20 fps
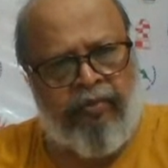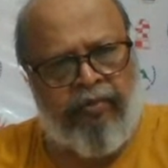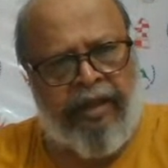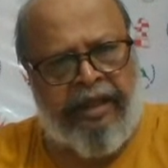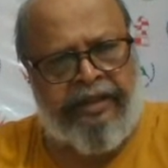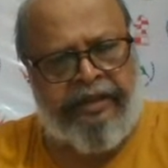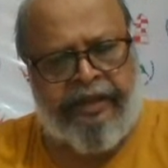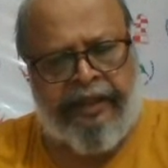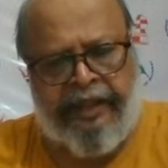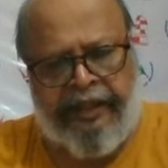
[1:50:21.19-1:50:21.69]

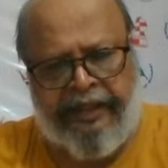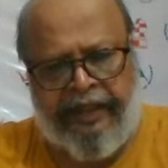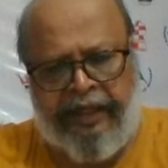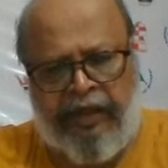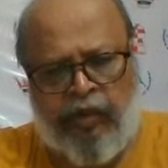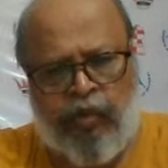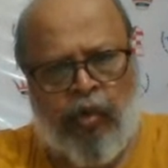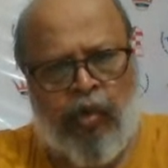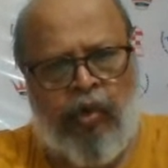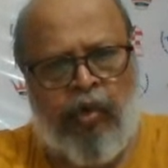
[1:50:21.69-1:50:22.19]
My threat,
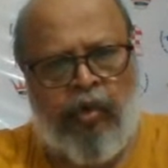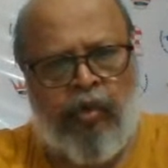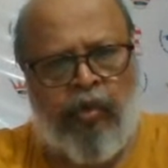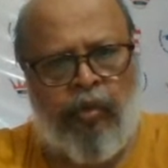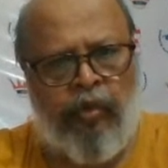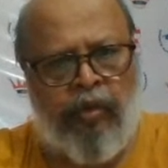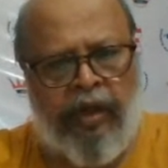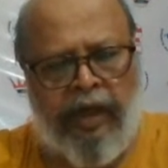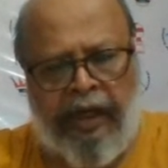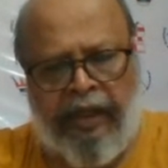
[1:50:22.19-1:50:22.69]
I told you.
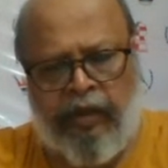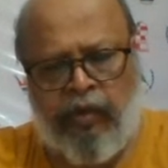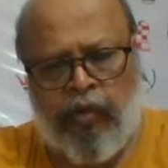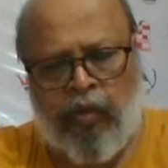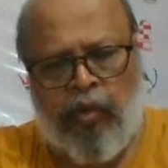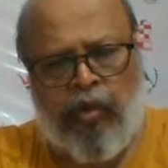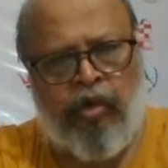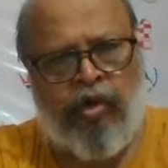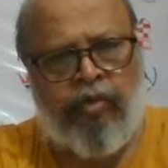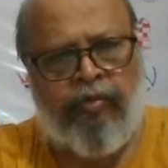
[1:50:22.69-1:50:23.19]
I
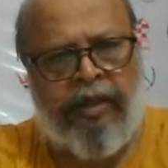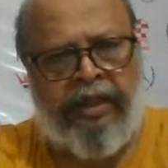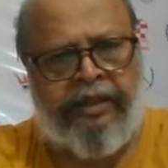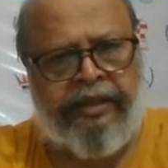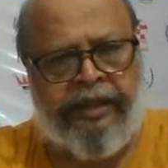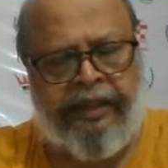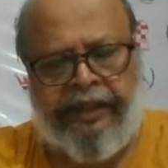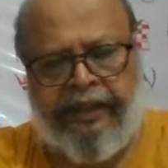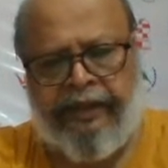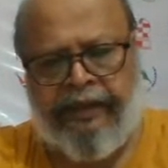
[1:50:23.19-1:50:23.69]
told you my
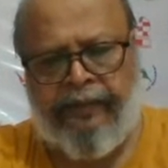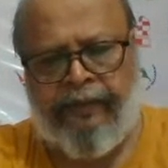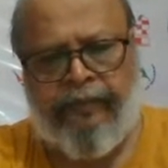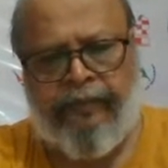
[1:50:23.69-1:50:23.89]
threat.